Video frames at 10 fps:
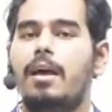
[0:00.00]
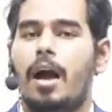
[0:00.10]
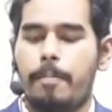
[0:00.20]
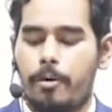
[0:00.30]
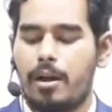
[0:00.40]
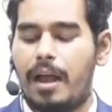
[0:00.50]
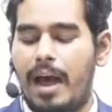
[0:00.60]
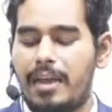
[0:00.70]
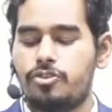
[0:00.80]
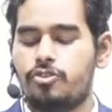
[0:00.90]
upon
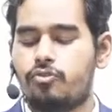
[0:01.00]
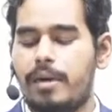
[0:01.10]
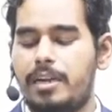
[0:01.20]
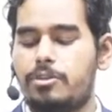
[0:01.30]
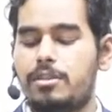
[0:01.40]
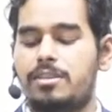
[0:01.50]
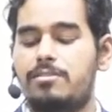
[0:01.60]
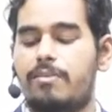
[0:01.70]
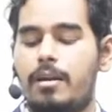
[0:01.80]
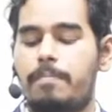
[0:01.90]
r square. So this
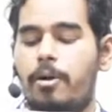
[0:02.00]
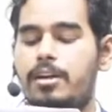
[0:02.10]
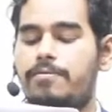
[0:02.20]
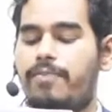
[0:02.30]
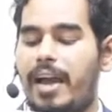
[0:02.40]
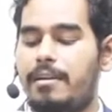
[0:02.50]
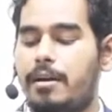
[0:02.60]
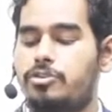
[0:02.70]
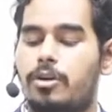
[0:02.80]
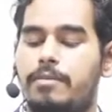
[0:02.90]
is
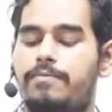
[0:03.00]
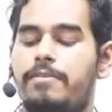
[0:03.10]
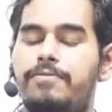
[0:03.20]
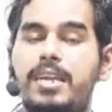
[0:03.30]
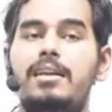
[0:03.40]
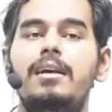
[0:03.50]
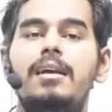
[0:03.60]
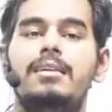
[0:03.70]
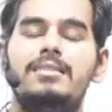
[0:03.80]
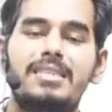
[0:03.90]
15
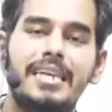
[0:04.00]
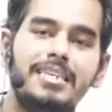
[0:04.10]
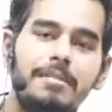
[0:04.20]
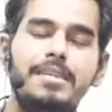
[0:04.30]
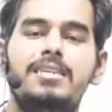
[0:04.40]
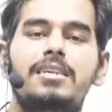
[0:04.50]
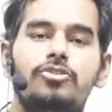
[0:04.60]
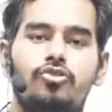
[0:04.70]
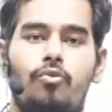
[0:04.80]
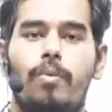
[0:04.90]
centimeter
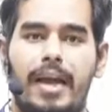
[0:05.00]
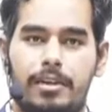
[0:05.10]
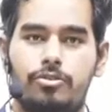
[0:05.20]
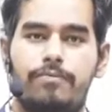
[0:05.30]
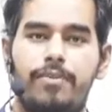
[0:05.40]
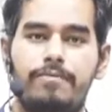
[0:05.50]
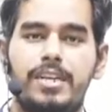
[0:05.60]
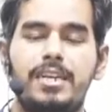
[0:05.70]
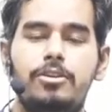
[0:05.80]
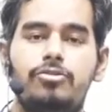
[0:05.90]
square. So
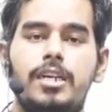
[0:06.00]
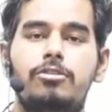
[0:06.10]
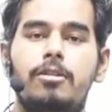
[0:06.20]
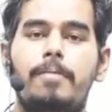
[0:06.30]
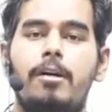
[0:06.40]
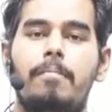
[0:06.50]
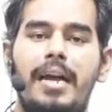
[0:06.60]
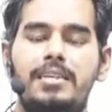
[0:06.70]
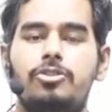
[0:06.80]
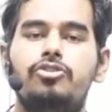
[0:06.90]
15 into 10 to the power
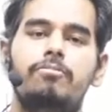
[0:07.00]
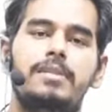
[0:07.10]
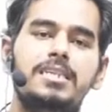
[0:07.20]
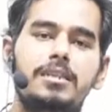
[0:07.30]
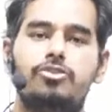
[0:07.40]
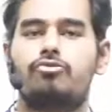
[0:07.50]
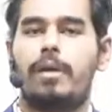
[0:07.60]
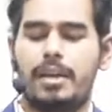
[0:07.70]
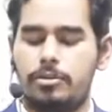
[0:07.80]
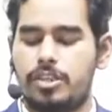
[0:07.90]
minus 2 meter
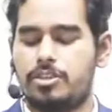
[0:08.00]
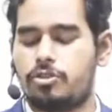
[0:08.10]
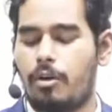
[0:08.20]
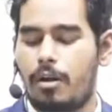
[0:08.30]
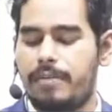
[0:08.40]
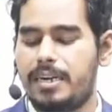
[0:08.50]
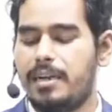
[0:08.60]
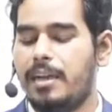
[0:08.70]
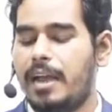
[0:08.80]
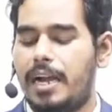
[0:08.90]
square. You just solve it
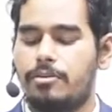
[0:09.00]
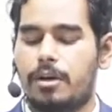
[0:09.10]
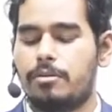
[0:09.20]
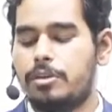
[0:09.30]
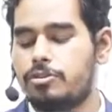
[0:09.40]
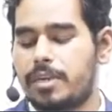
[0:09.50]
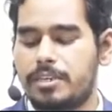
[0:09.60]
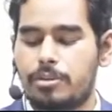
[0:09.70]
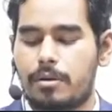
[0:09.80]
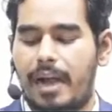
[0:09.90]
and you are going to
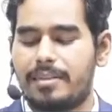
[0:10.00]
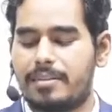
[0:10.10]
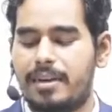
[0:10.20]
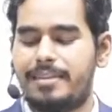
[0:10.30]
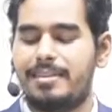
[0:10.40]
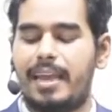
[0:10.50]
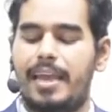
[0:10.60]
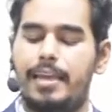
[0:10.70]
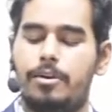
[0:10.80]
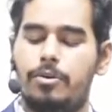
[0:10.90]
get your answer as
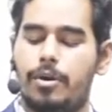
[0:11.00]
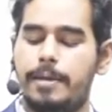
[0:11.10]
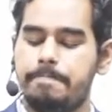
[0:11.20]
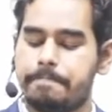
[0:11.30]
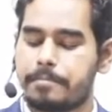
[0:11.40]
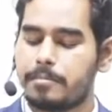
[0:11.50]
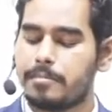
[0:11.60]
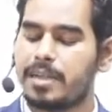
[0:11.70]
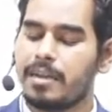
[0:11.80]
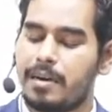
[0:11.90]
A. Okay.
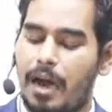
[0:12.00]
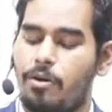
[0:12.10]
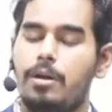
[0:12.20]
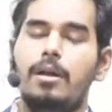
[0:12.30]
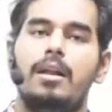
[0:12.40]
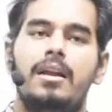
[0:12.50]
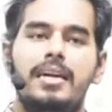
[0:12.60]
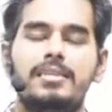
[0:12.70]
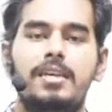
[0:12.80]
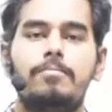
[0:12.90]
Now let
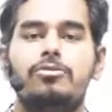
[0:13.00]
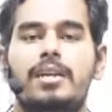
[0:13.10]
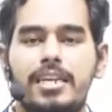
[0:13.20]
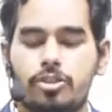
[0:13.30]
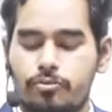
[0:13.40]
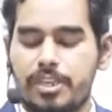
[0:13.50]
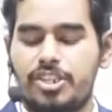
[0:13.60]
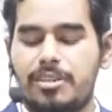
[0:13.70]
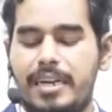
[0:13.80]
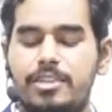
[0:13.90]
us come to the next
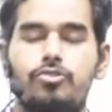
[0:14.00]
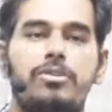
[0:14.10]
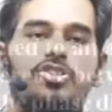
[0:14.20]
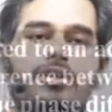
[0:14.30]
question, that is question